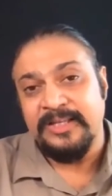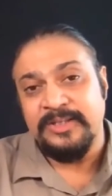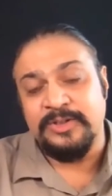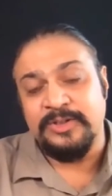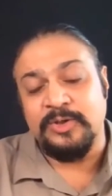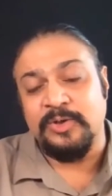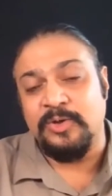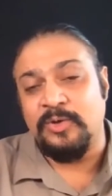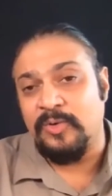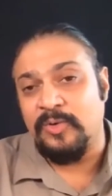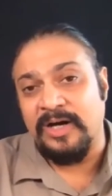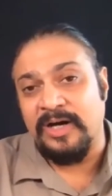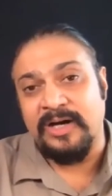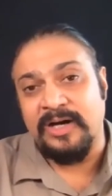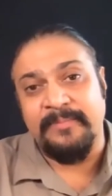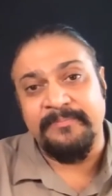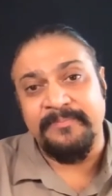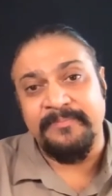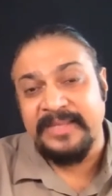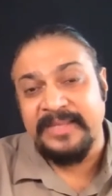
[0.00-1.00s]
So
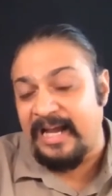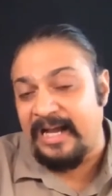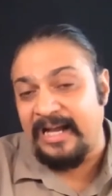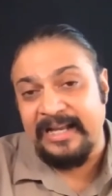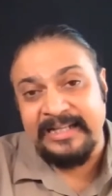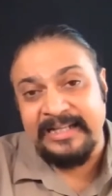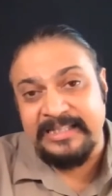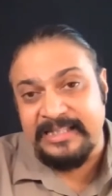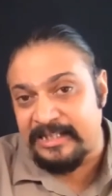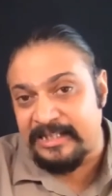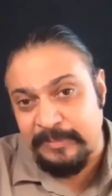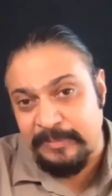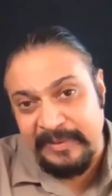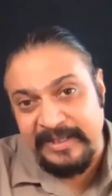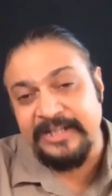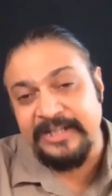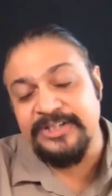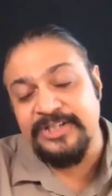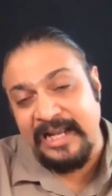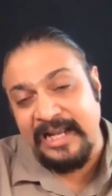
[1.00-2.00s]
um, yeah, it's, it's
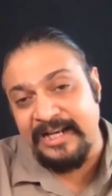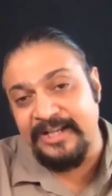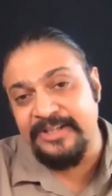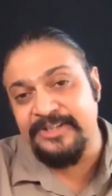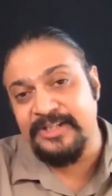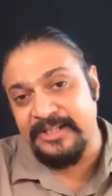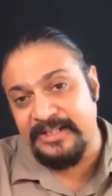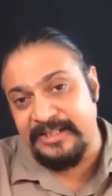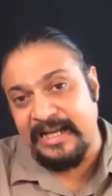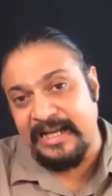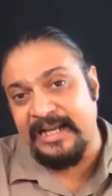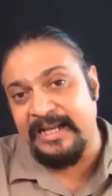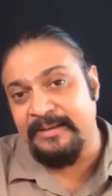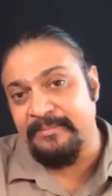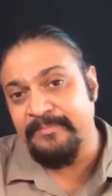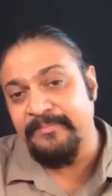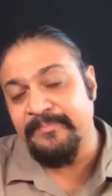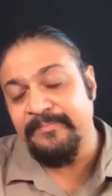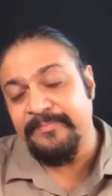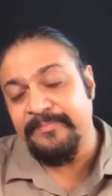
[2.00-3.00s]
been a challenging
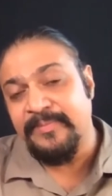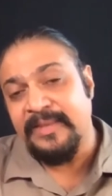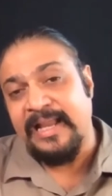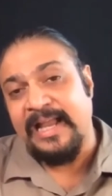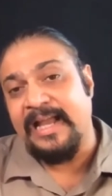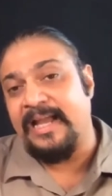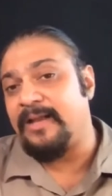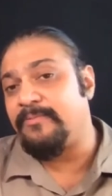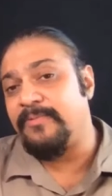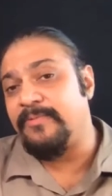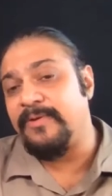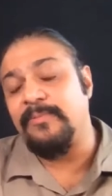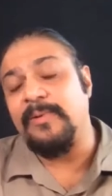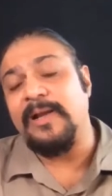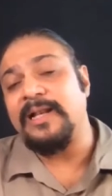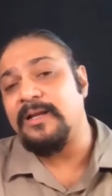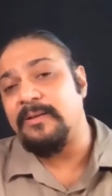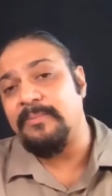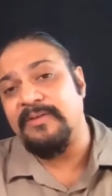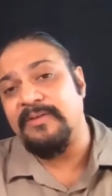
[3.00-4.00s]
time and we
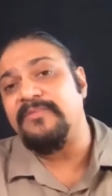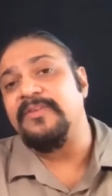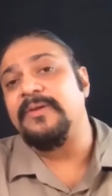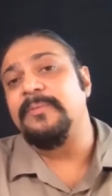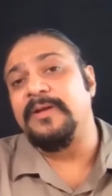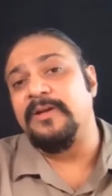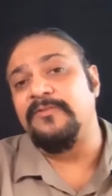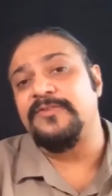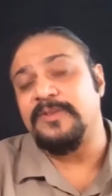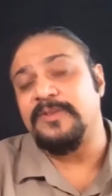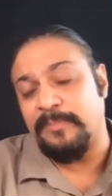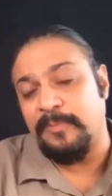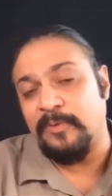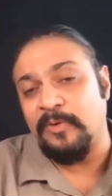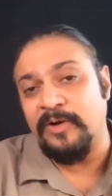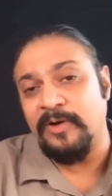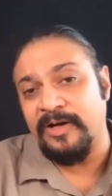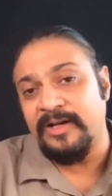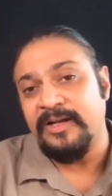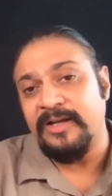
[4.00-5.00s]
welcome every bit of
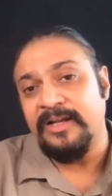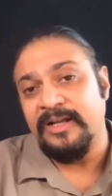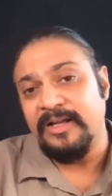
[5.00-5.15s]
support